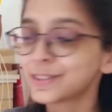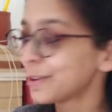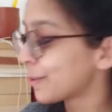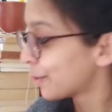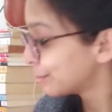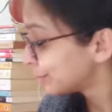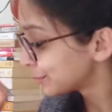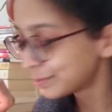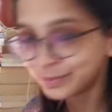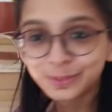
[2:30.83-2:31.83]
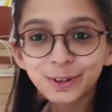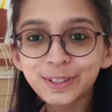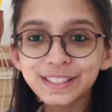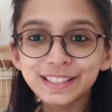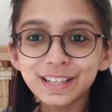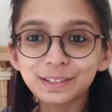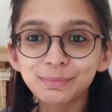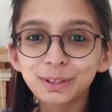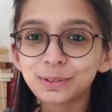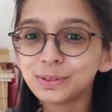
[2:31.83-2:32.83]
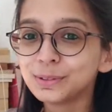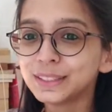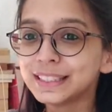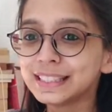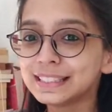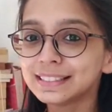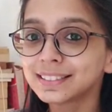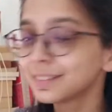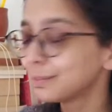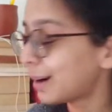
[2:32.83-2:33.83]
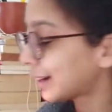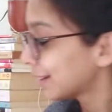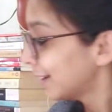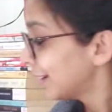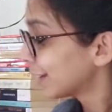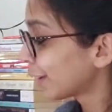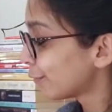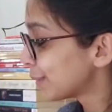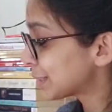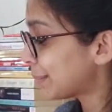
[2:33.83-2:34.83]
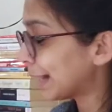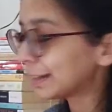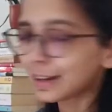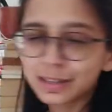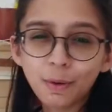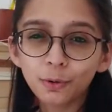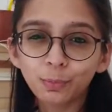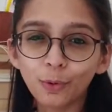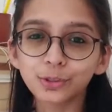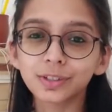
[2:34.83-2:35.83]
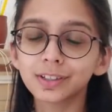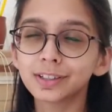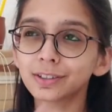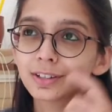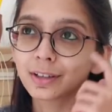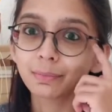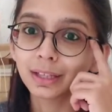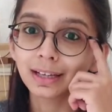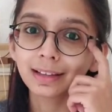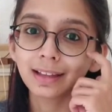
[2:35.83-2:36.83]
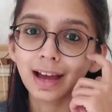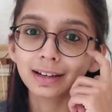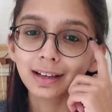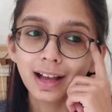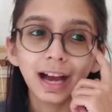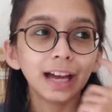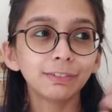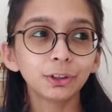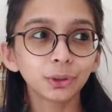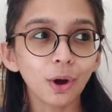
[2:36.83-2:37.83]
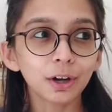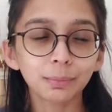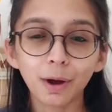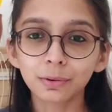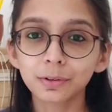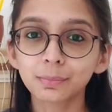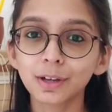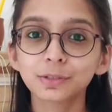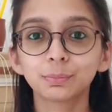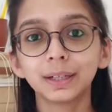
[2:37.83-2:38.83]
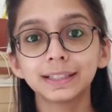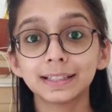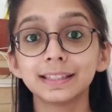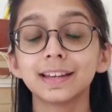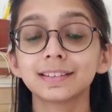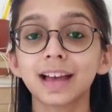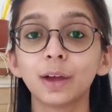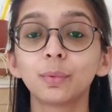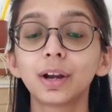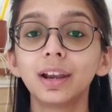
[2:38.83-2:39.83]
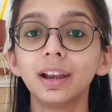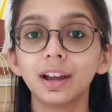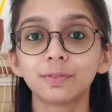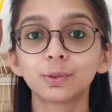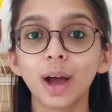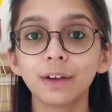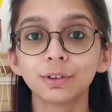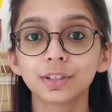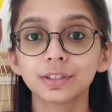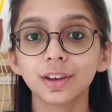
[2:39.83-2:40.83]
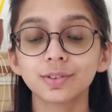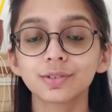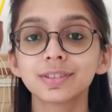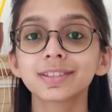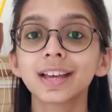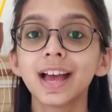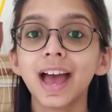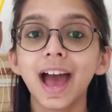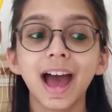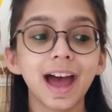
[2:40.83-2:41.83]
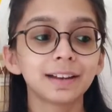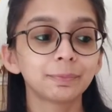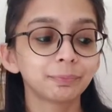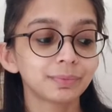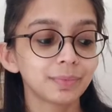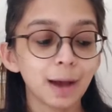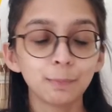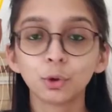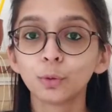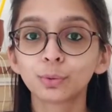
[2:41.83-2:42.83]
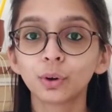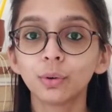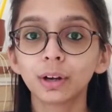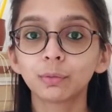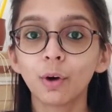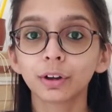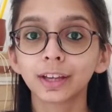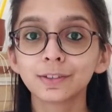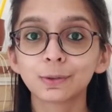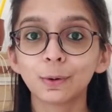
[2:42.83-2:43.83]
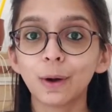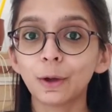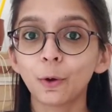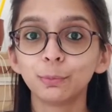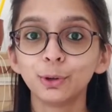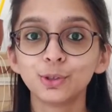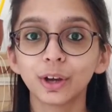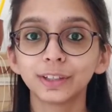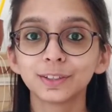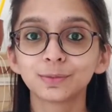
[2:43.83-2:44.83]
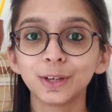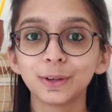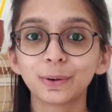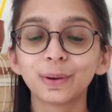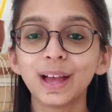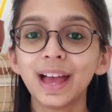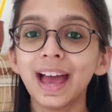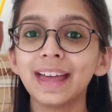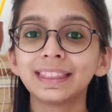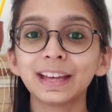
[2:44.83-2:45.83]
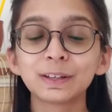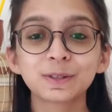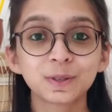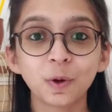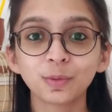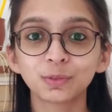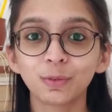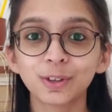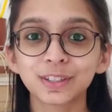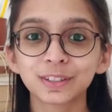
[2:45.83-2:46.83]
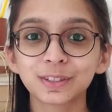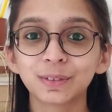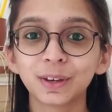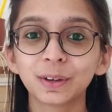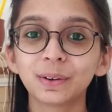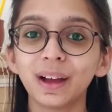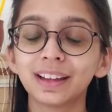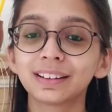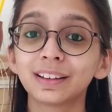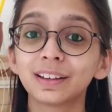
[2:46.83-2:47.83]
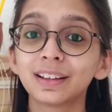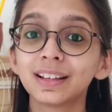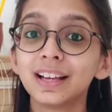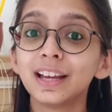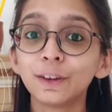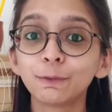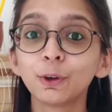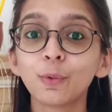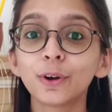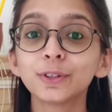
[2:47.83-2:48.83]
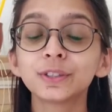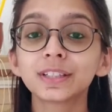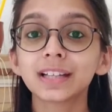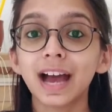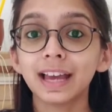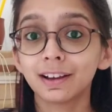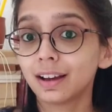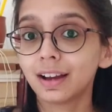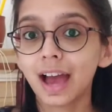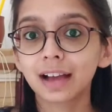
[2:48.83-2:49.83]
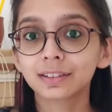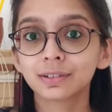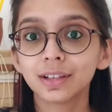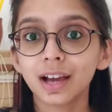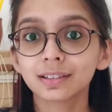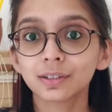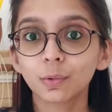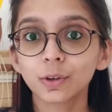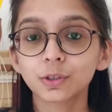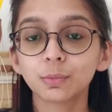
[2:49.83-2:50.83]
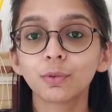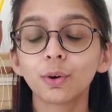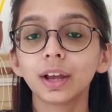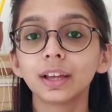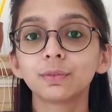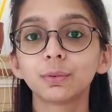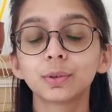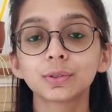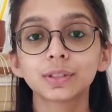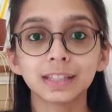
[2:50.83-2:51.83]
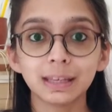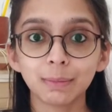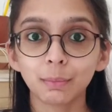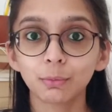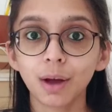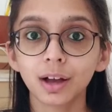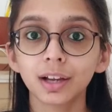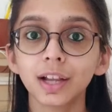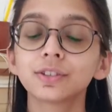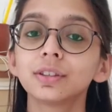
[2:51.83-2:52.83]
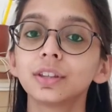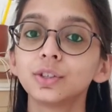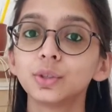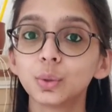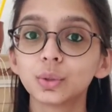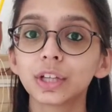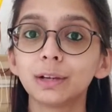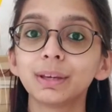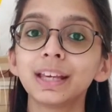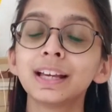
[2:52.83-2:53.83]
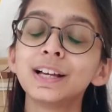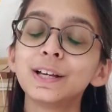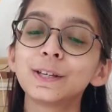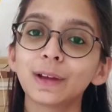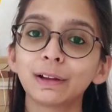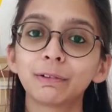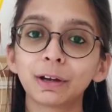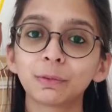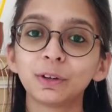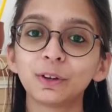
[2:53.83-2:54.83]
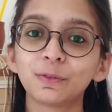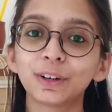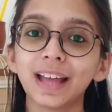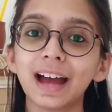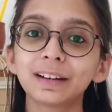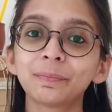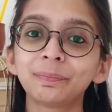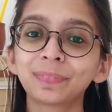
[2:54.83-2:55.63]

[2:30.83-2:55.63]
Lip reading: So don't suggest me to use these, but give me some ideas about posters or something like that. I haven't thought about it much, but yes, I would love to have your suggestions. And I'm no pro at vlogging, so I hope you enjoyed this video. And thank you so much for watching this video. And if you want, I actually asked this question before, and if you want to see my bookmark collection, then do tell me. So I'll create a video for that.